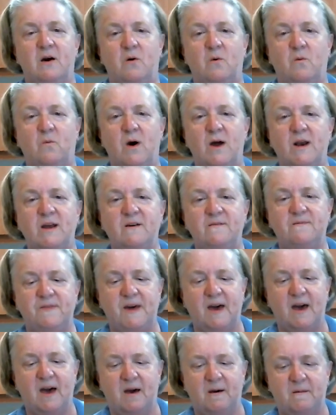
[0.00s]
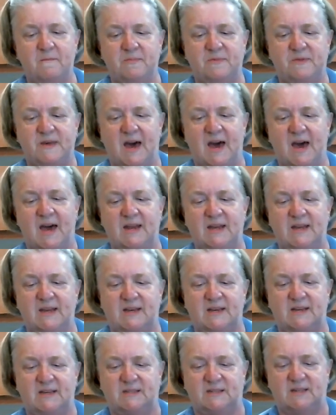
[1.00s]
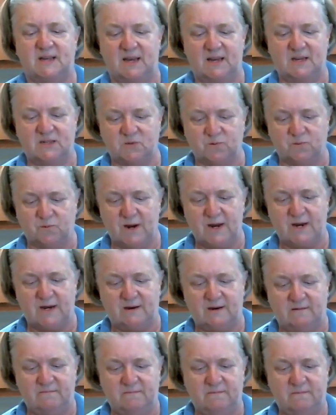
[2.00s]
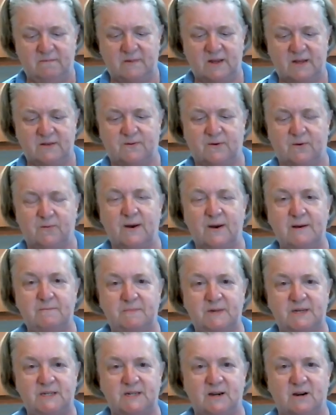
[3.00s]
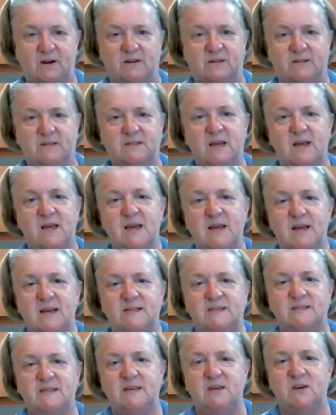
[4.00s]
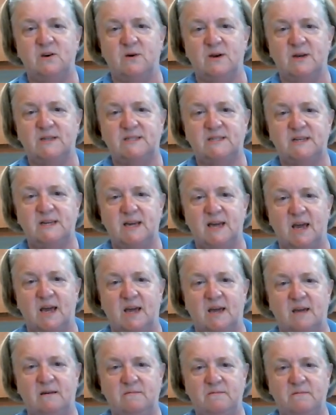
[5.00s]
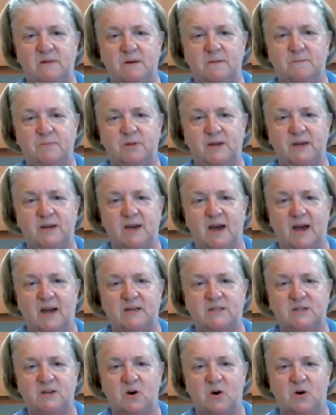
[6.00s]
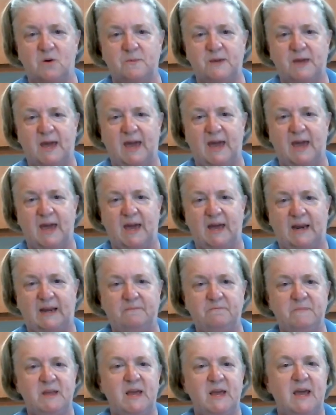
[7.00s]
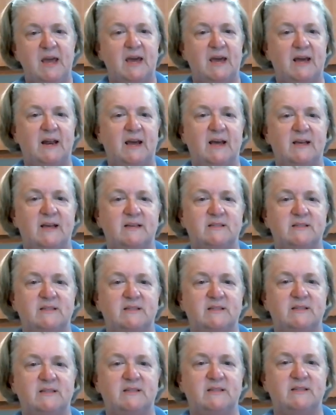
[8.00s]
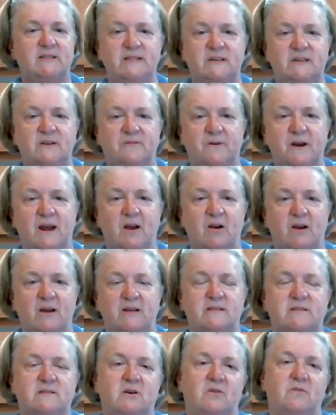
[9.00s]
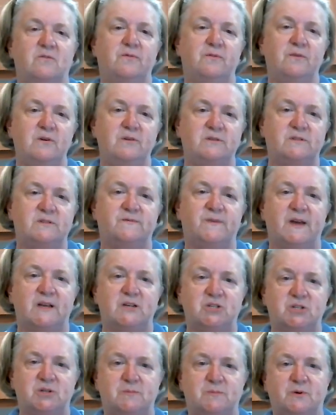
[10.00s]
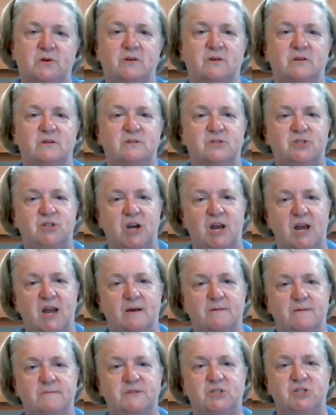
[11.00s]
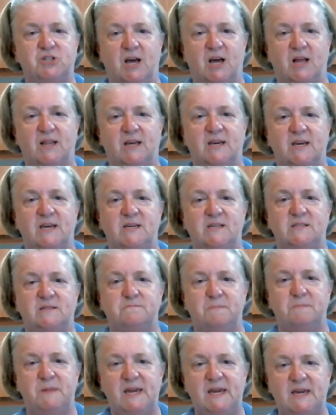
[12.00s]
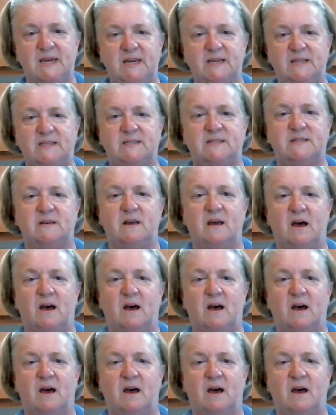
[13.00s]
One of them that is written for written materials is the USDA Complete Guide to Home Canning. It has all these different areas, so fruits, vegetables, jams, jellies, meats,